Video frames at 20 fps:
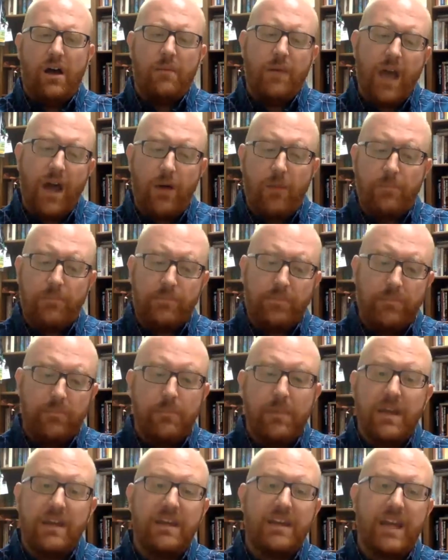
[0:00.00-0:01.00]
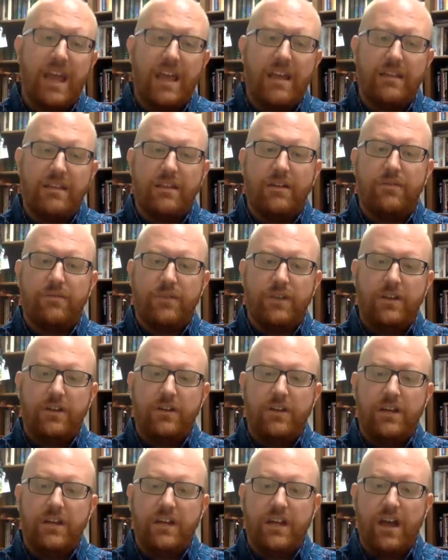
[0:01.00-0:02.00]
help mitigate the
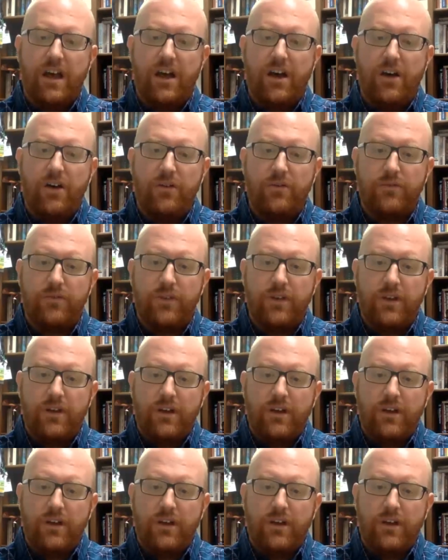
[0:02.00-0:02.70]
feeling of